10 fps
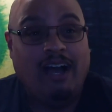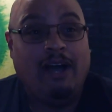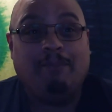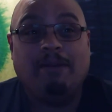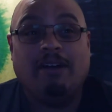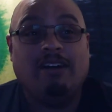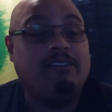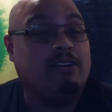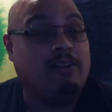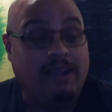I hope you all have
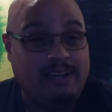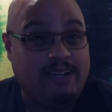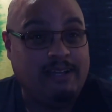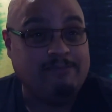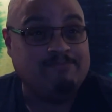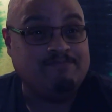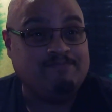a great night.